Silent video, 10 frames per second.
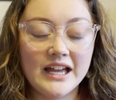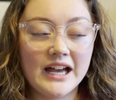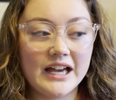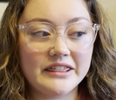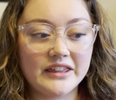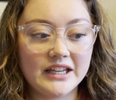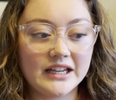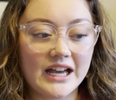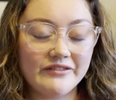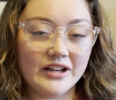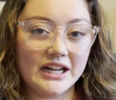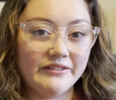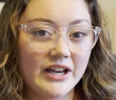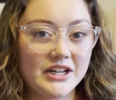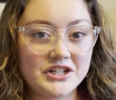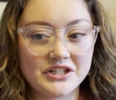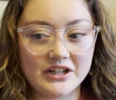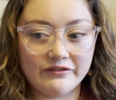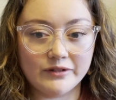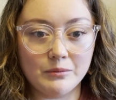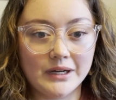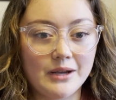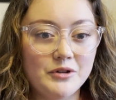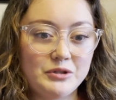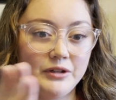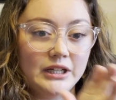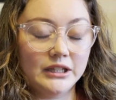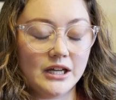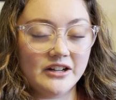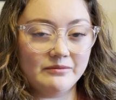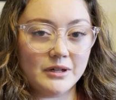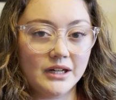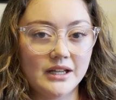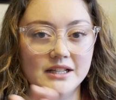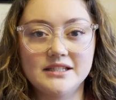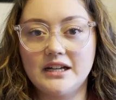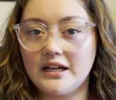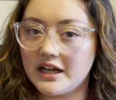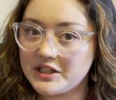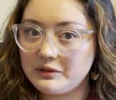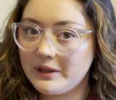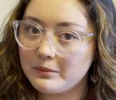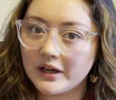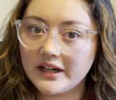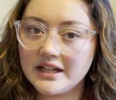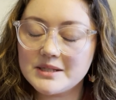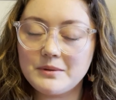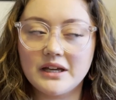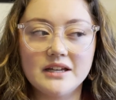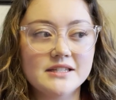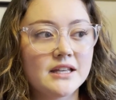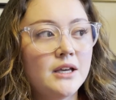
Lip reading: I think I've kind of had a shift from when I was doing a lot of markets to not doing markets, because